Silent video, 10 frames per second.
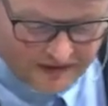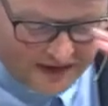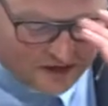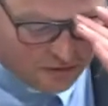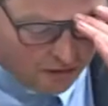
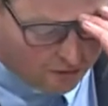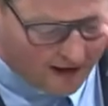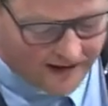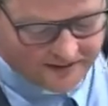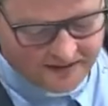As we
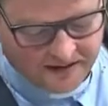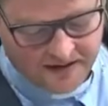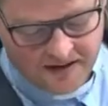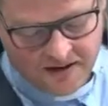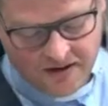reflect
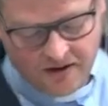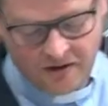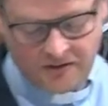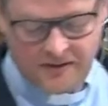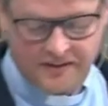
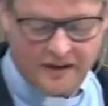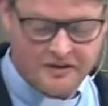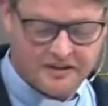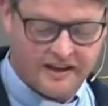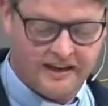on
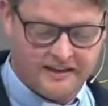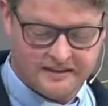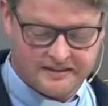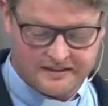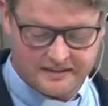those
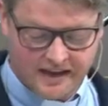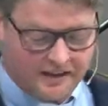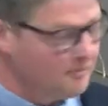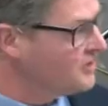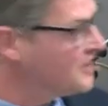things, the
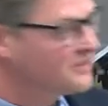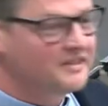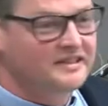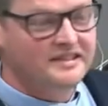musicians and